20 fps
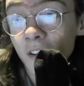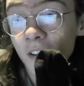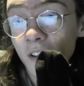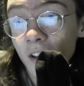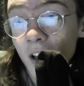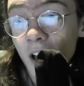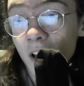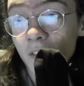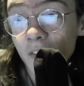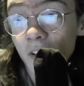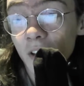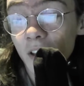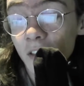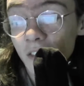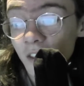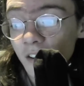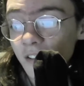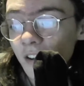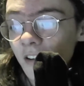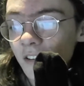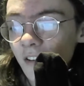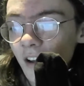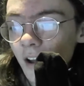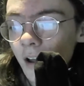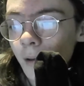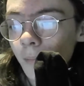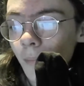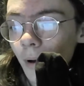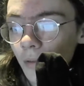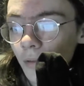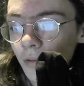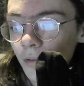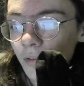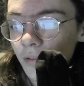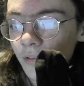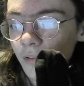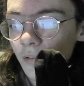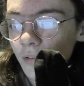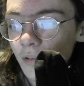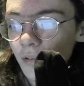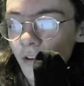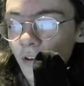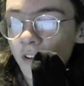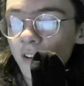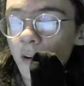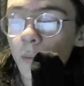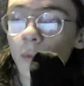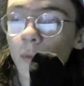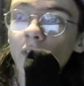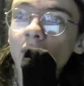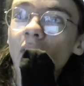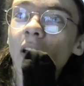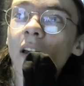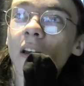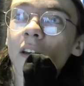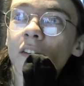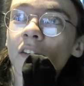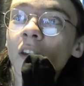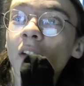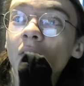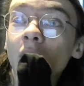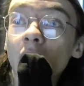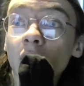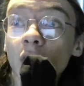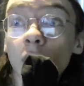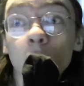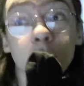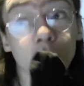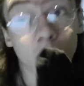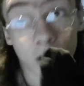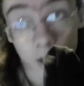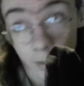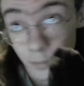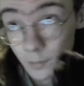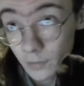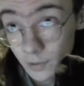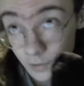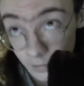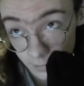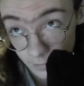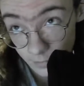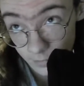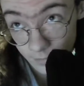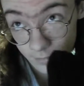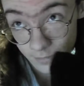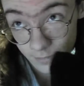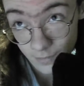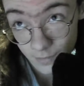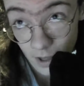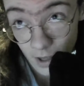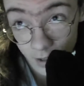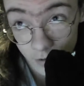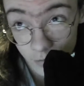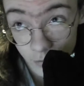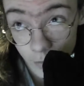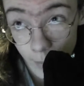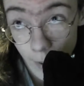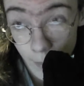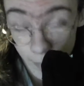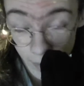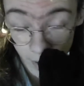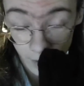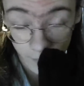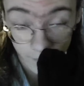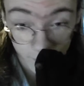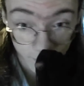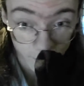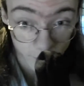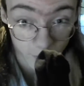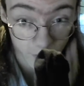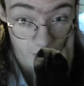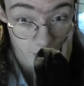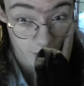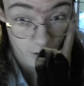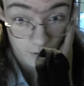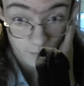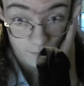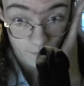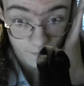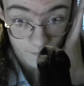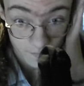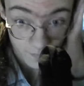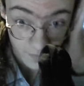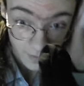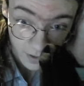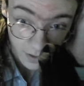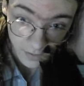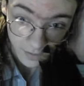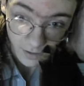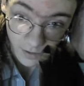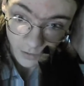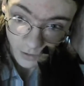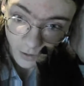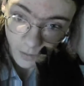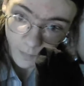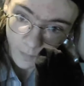I've this entire month, 31 days, and I've had 2 dreams that I can remember. So that tells you.